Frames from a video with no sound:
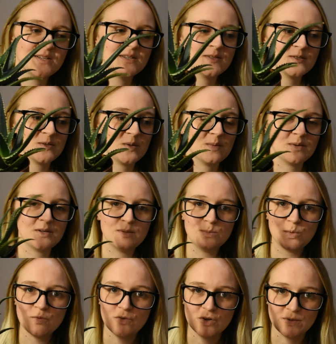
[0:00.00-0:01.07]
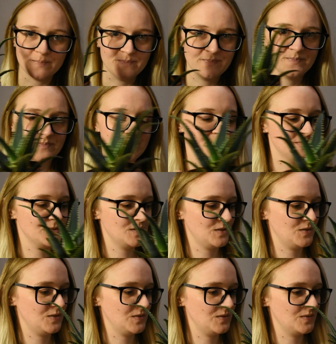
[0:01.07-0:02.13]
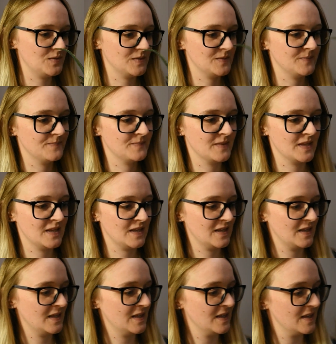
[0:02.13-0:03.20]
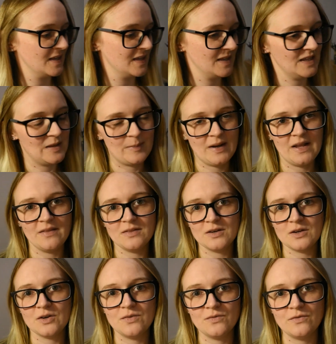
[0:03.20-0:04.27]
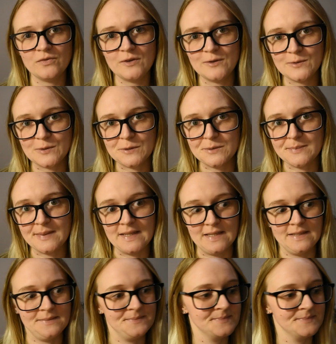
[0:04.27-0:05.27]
So I'm going to move on to a plant that confuses me.